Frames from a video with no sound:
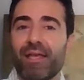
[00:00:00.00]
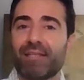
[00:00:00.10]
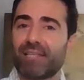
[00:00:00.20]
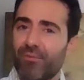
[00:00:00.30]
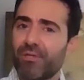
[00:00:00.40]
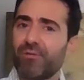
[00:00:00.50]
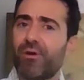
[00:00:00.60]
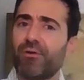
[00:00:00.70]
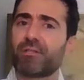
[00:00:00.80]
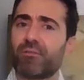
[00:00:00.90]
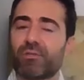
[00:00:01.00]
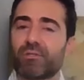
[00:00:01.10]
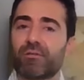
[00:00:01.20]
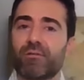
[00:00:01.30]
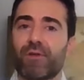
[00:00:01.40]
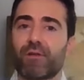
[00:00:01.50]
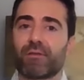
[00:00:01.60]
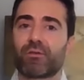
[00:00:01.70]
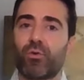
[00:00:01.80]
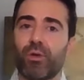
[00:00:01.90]
Is that what you noticed? Was there a
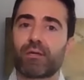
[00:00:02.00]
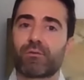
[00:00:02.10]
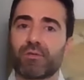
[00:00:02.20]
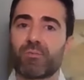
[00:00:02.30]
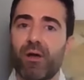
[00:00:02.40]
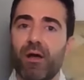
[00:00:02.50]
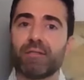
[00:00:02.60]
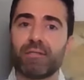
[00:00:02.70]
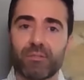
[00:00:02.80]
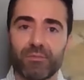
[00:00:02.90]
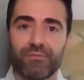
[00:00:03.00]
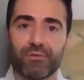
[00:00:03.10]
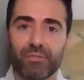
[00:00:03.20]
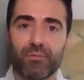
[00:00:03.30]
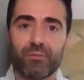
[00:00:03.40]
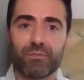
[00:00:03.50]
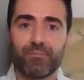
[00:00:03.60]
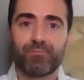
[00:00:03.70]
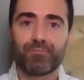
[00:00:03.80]
fairly quick response in terms of your symptoms?